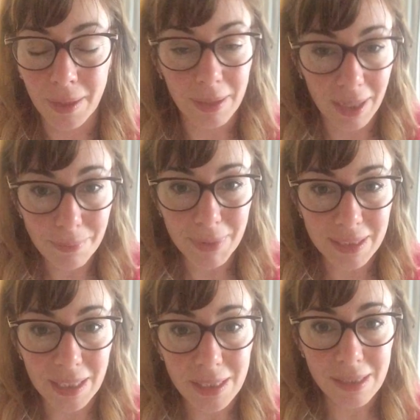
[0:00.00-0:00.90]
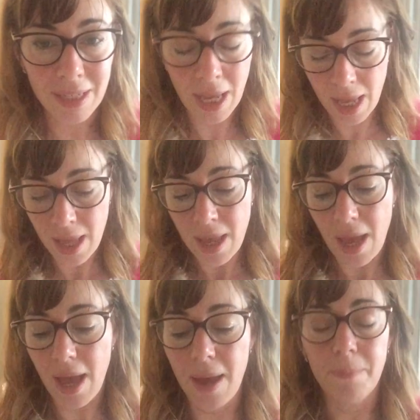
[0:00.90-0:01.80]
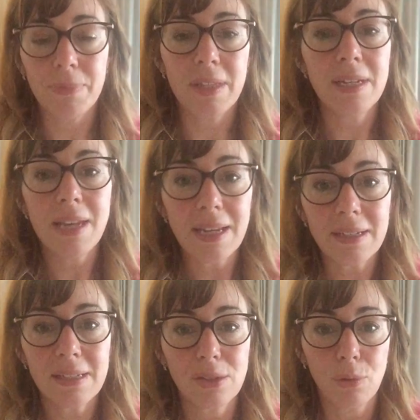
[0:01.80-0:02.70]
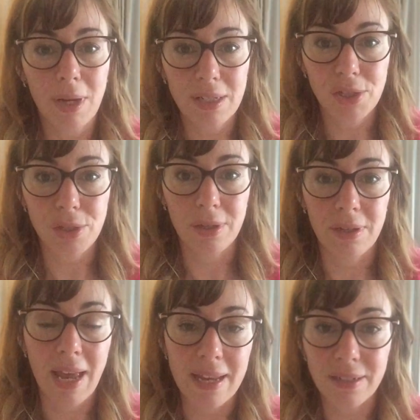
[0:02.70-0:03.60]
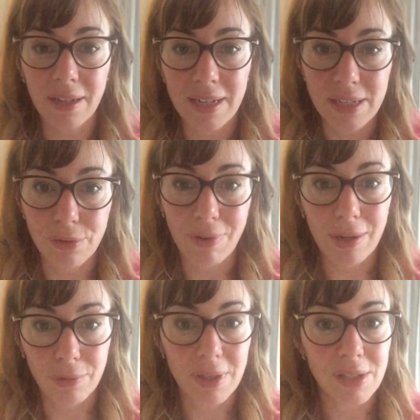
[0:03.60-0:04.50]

Okay, makes sense? The next question header is around